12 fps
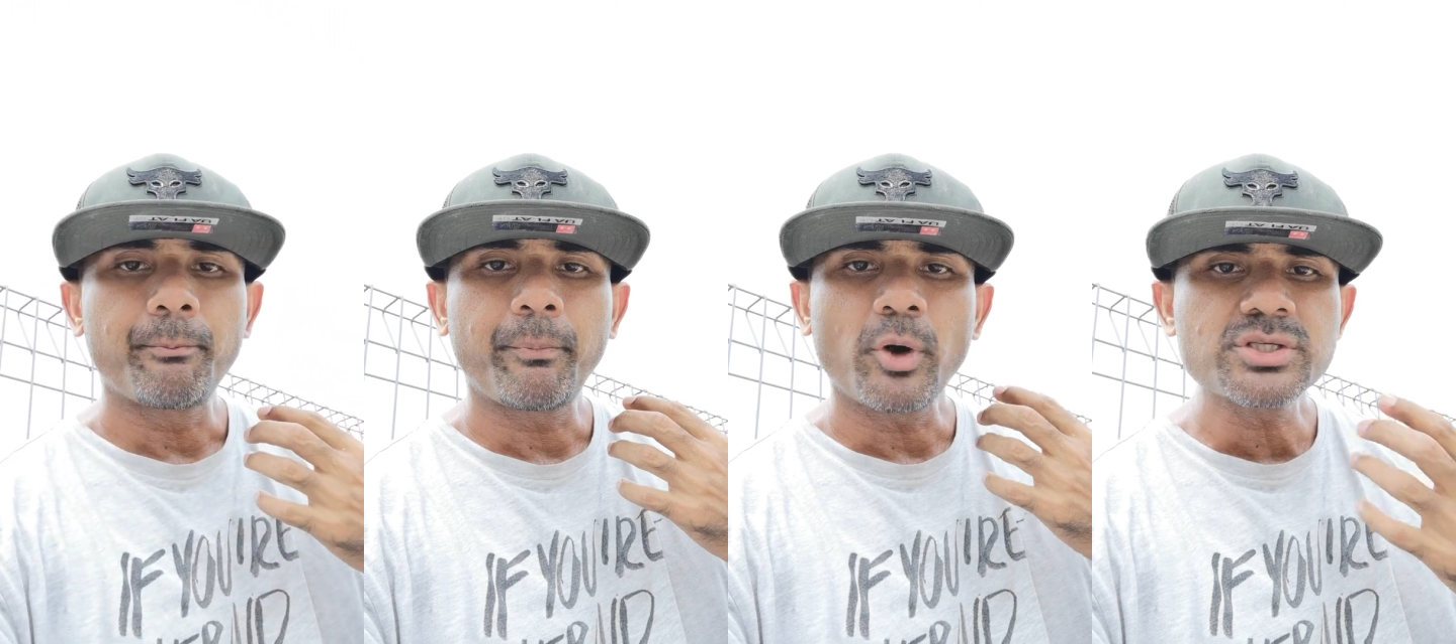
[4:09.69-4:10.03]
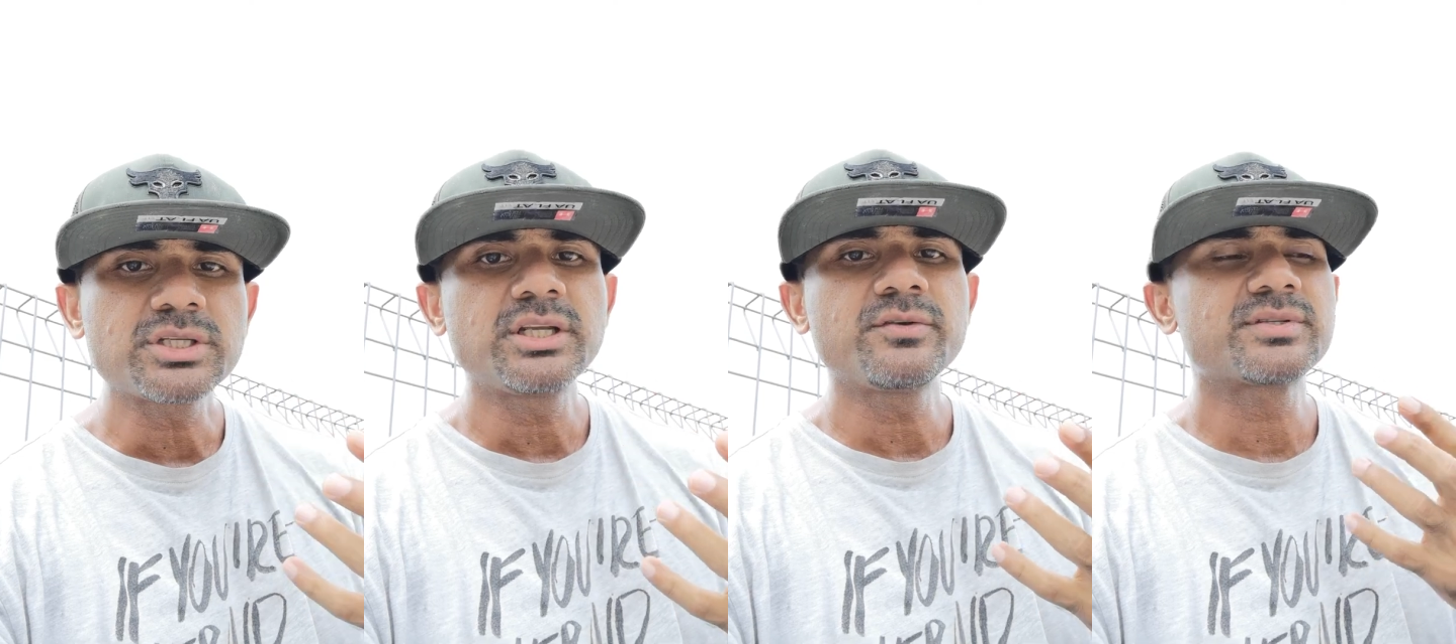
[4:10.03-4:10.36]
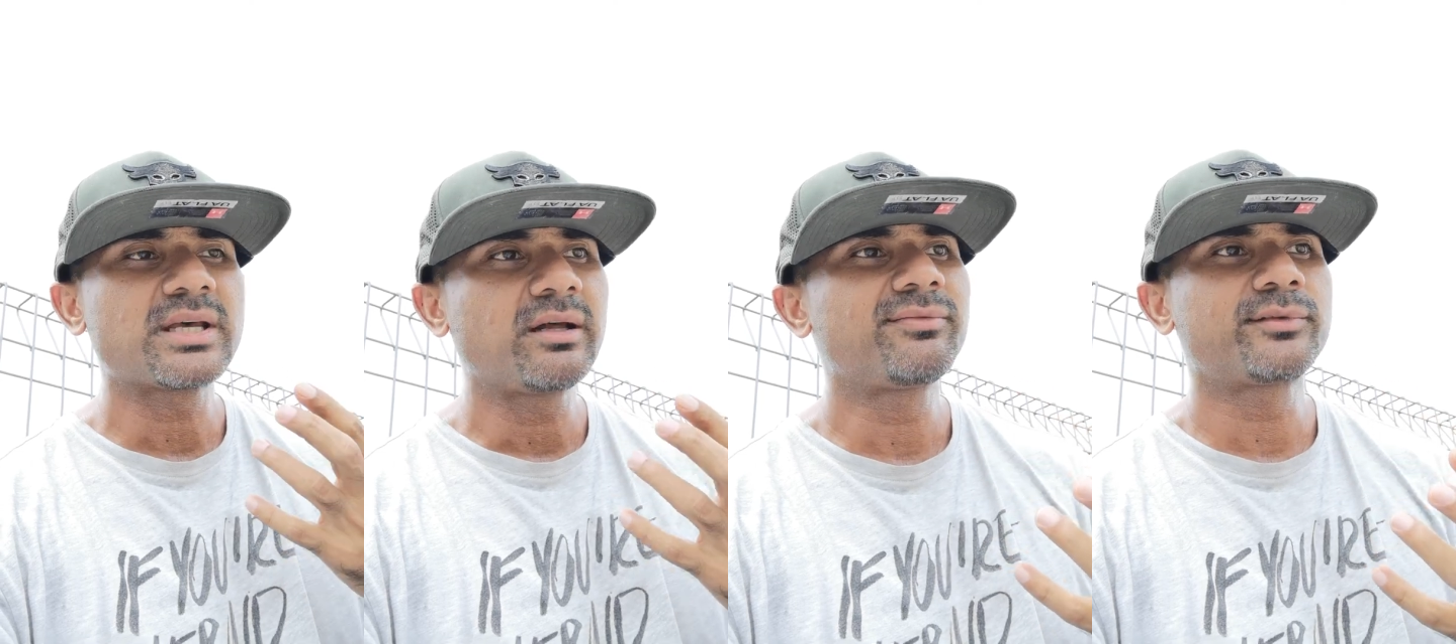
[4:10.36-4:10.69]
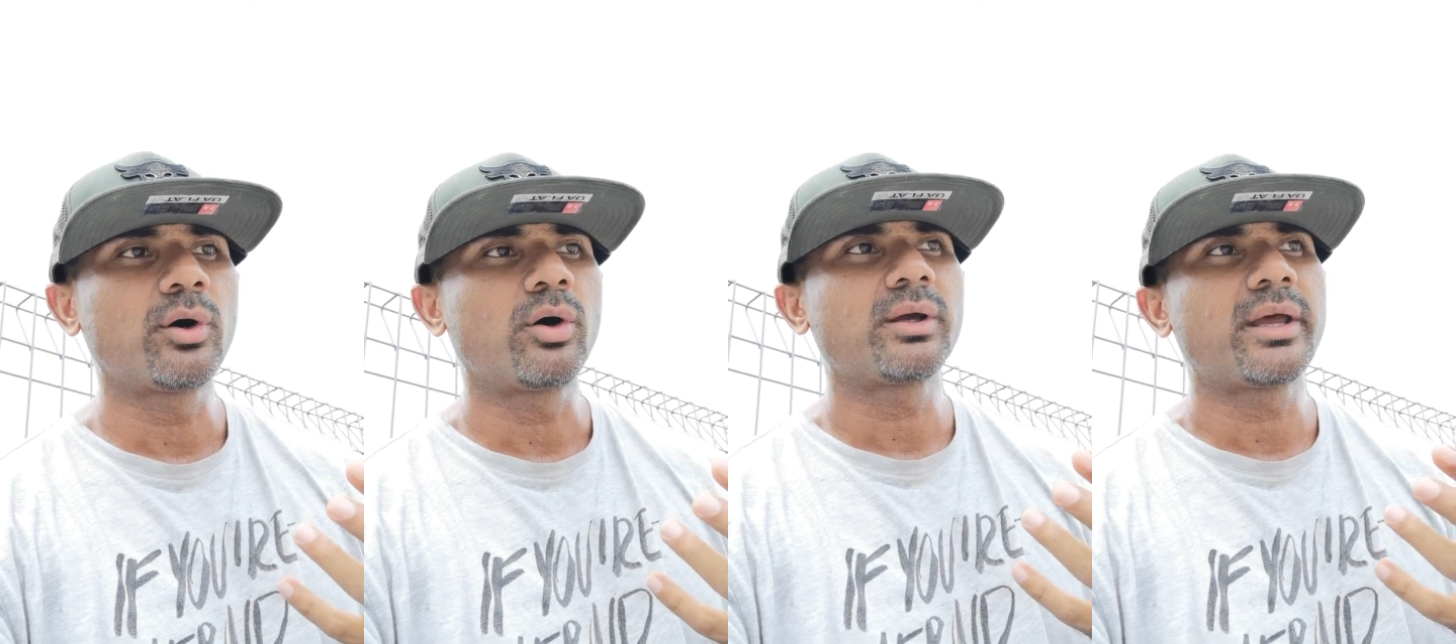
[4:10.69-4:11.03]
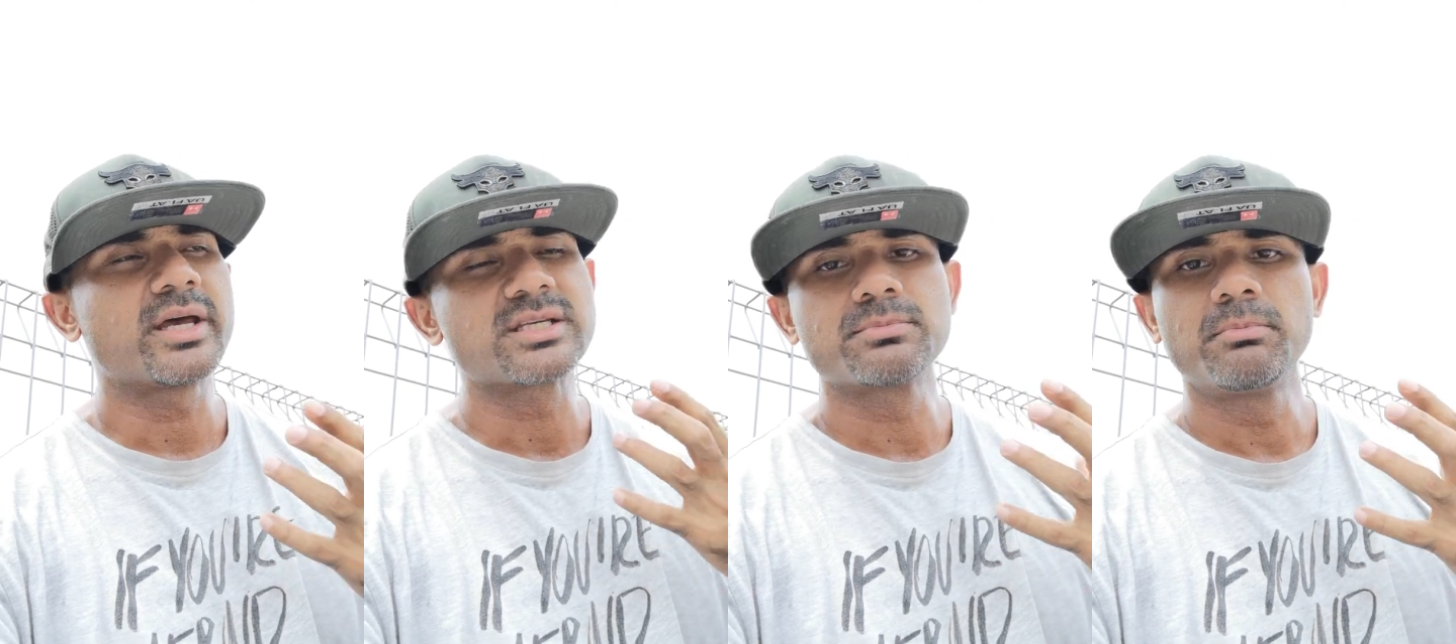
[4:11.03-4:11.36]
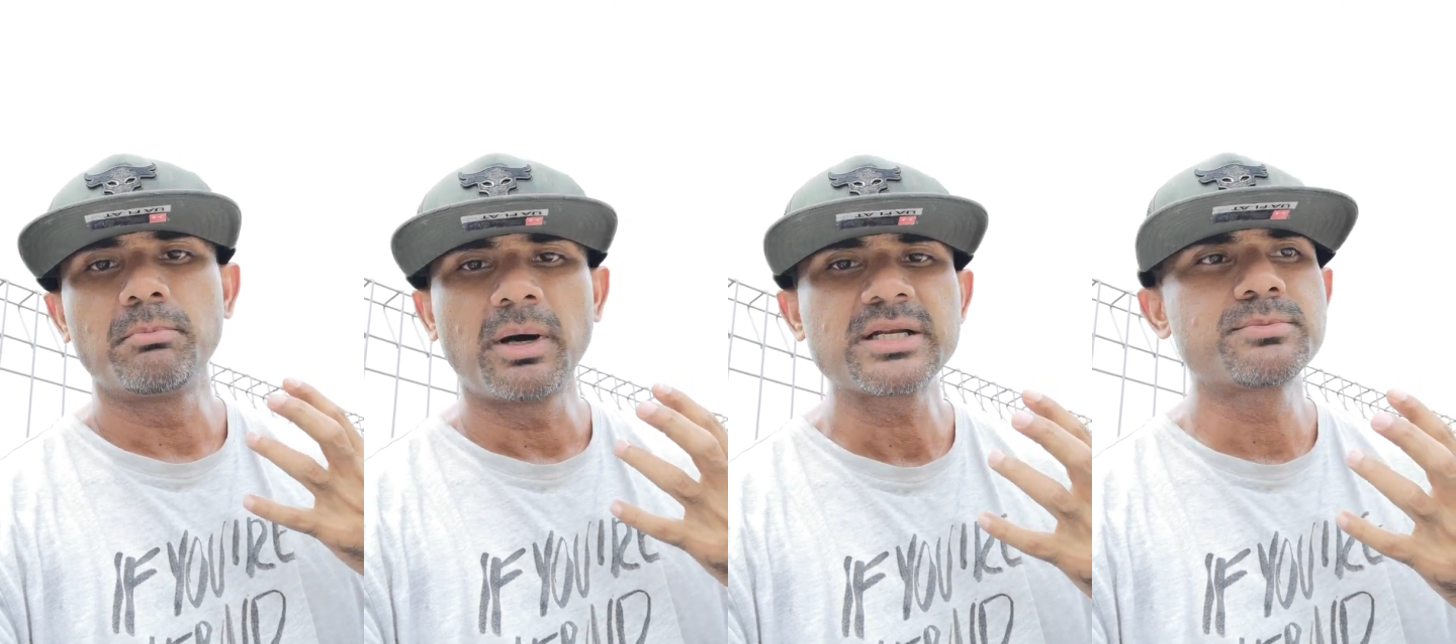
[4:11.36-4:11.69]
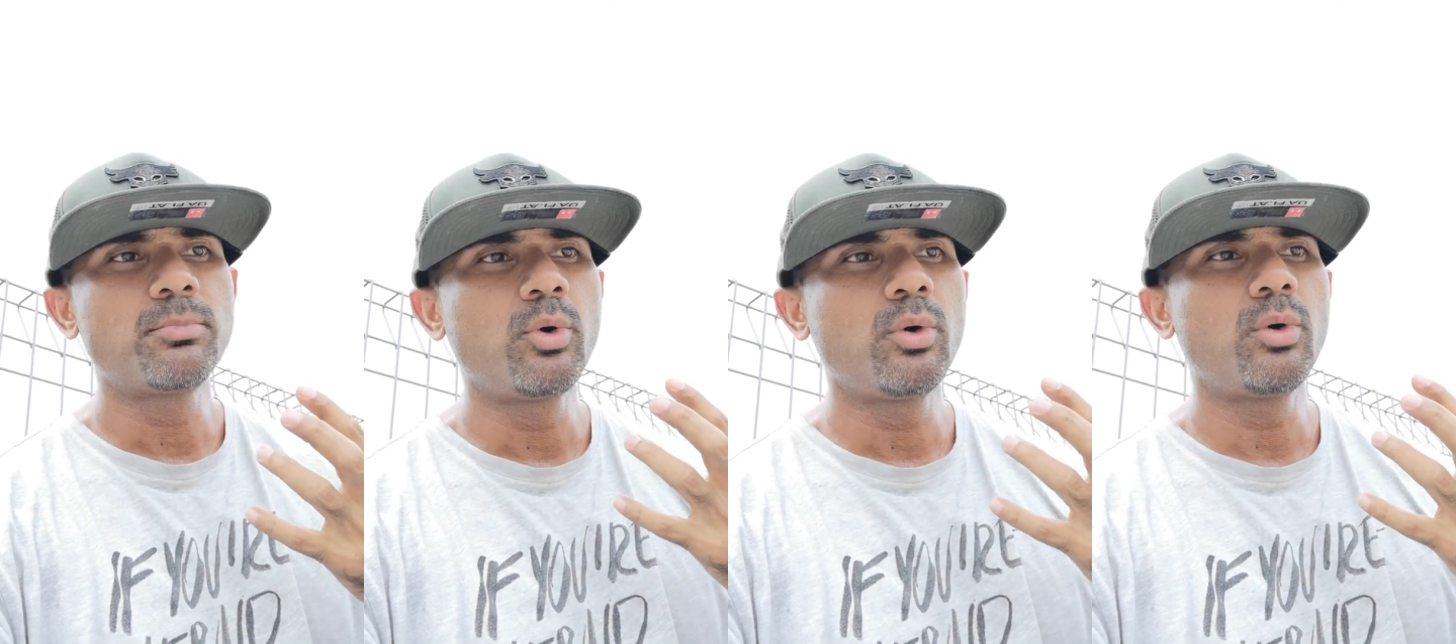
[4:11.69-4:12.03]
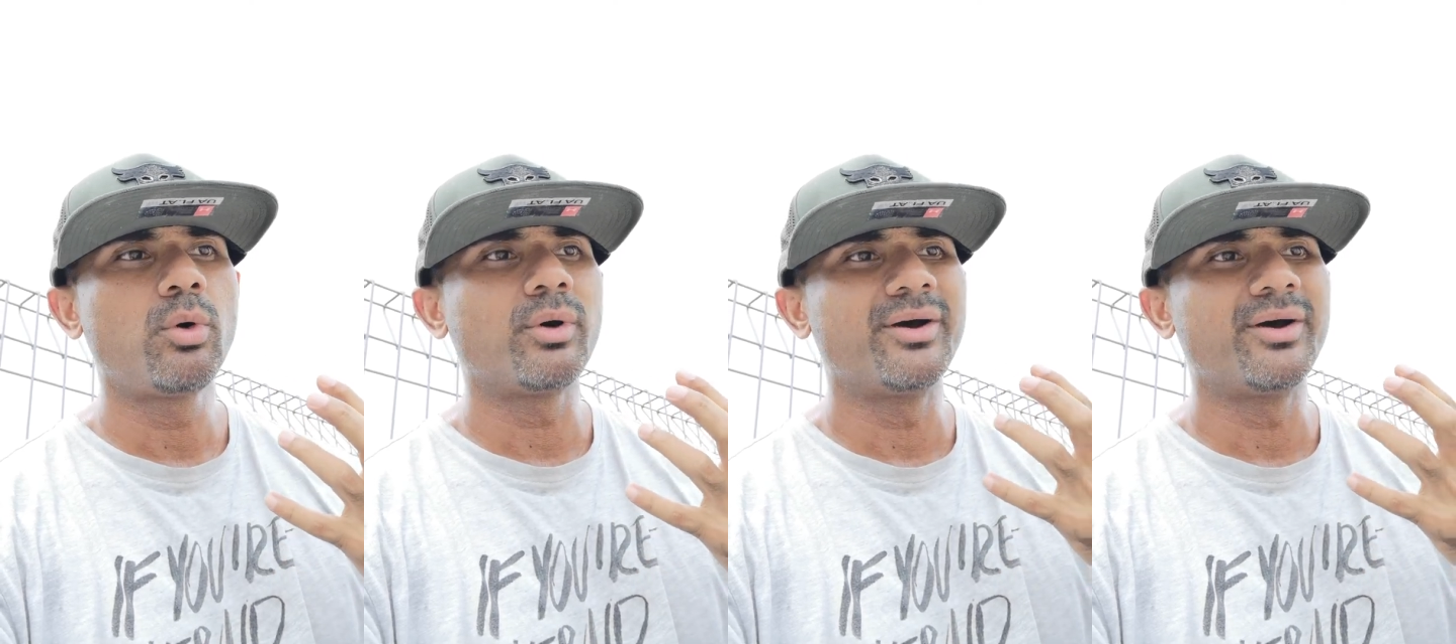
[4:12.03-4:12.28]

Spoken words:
positive self-talk has much more